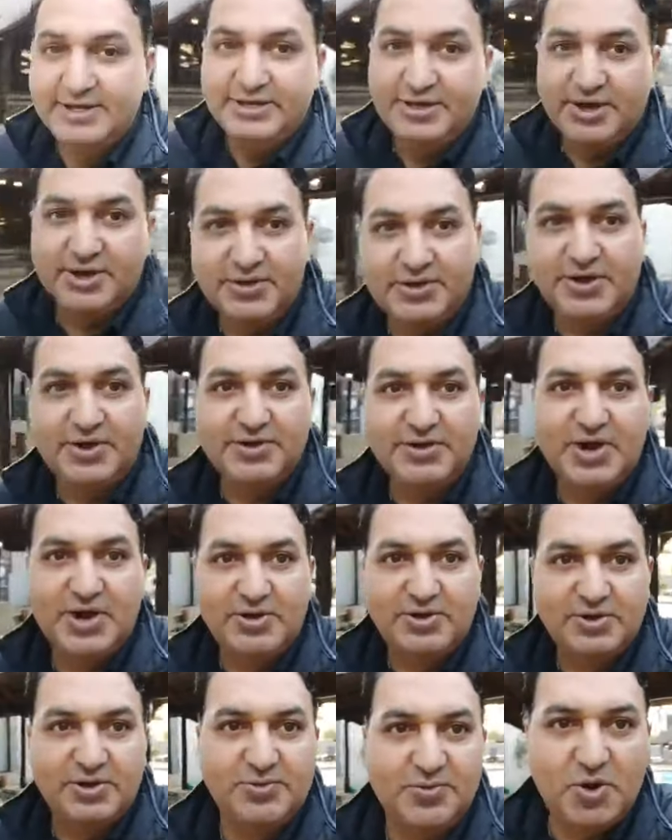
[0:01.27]
Yo, yo,
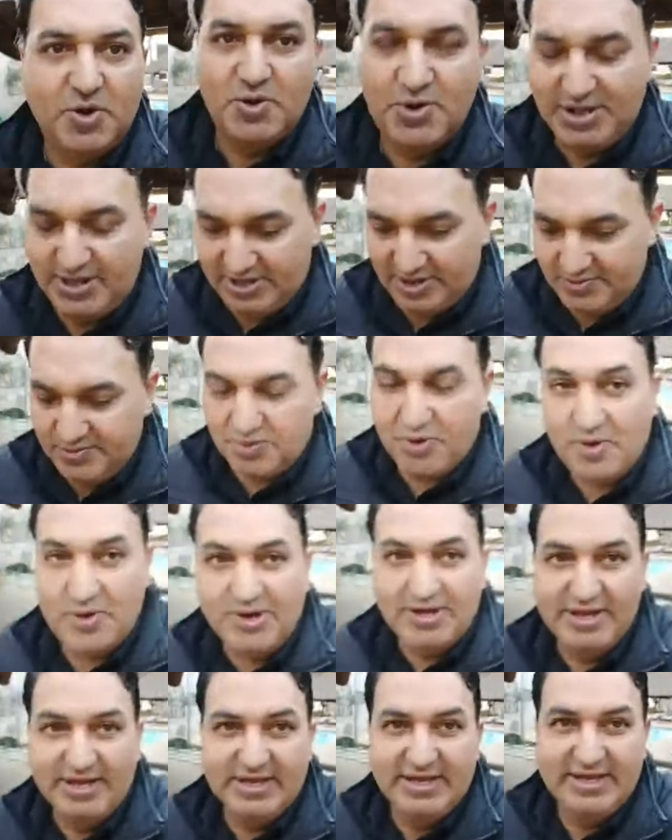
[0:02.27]
yo, good morning, good
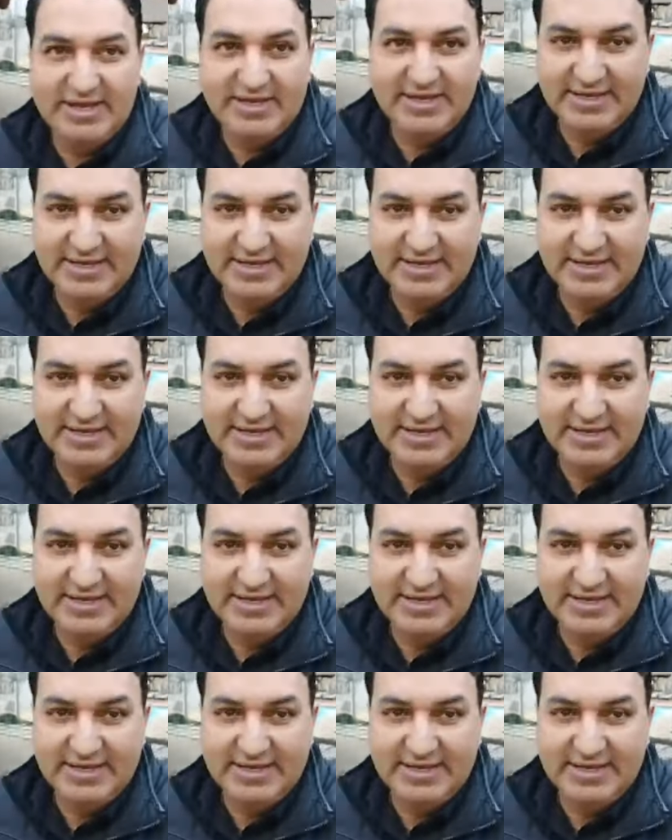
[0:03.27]
morning.